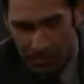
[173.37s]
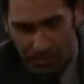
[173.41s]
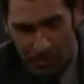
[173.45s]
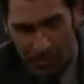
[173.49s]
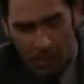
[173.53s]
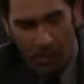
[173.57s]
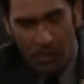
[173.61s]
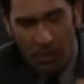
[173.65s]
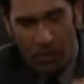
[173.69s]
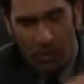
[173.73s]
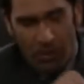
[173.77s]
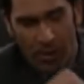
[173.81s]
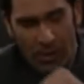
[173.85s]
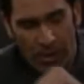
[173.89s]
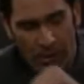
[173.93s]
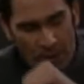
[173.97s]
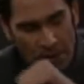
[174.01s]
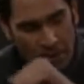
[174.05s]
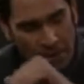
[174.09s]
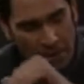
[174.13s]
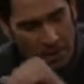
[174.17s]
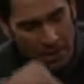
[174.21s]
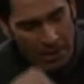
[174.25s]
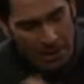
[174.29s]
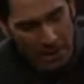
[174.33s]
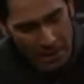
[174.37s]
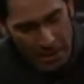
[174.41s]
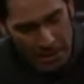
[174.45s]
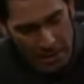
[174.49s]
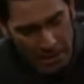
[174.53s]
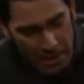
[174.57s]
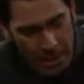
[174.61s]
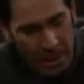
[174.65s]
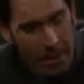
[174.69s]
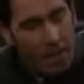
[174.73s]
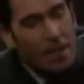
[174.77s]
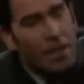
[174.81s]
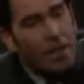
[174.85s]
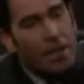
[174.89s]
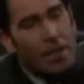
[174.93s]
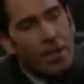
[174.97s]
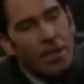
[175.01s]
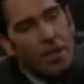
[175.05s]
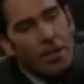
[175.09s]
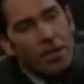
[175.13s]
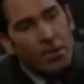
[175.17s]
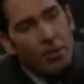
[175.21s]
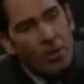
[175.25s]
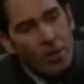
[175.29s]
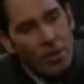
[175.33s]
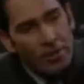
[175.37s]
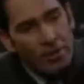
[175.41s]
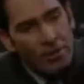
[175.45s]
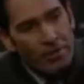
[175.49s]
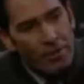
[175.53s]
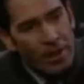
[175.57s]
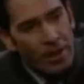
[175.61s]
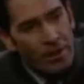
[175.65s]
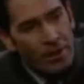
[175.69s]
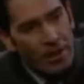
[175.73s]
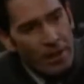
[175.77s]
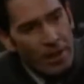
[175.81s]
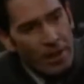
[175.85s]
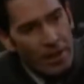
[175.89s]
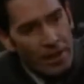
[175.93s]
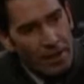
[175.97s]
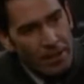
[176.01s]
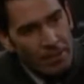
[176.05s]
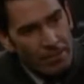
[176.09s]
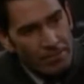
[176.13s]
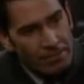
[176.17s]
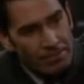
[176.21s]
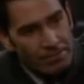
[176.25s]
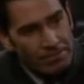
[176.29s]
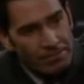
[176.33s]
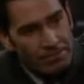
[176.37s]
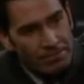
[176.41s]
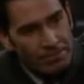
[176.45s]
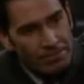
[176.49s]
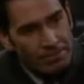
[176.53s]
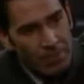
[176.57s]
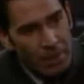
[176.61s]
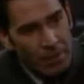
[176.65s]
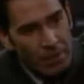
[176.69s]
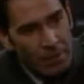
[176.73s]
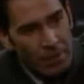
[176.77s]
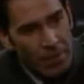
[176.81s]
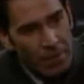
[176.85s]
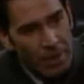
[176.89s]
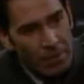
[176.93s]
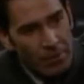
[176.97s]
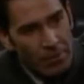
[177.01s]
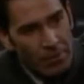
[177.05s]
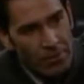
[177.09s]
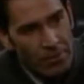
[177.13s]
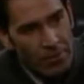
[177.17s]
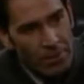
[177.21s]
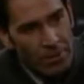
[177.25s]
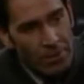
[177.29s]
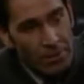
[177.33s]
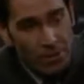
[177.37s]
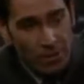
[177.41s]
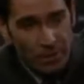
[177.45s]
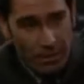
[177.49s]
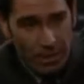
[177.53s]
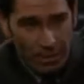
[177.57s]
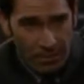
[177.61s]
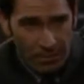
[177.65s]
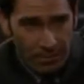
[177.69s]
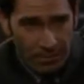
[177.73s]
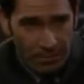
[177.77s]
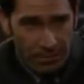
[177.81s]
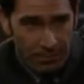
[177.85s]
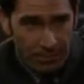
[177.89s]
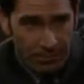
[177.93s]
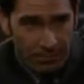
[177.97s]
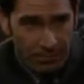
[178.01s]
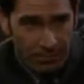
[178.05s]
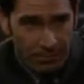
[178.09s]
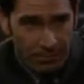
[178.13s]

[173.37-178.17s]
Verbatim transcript: the bureau here, Dorian found the gun and went after Mitch herself.